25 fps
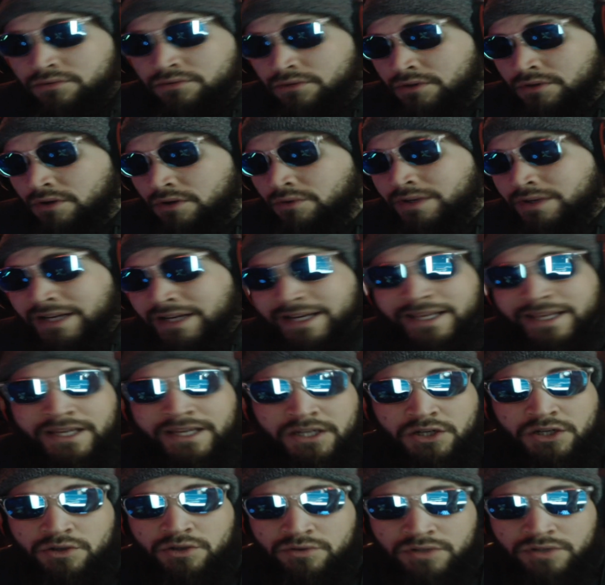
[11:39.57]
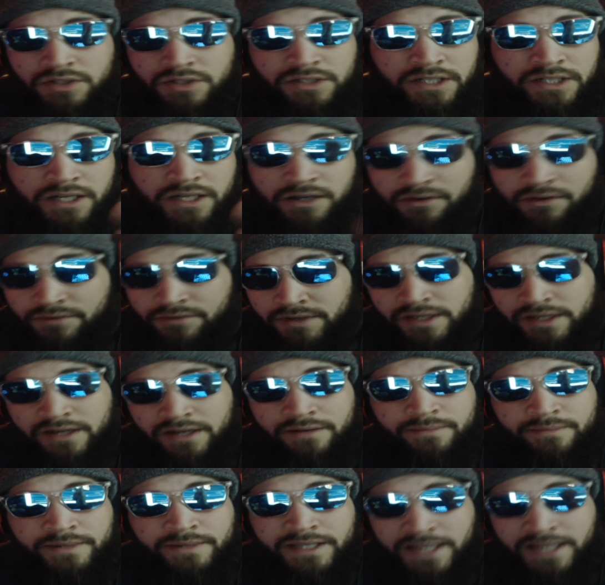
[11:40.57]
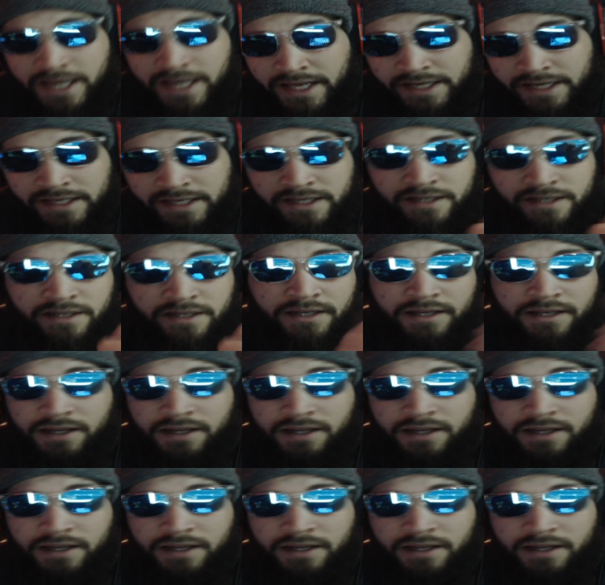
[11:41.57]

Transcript: Go clean. Go cook. Hurry up. Get out of here.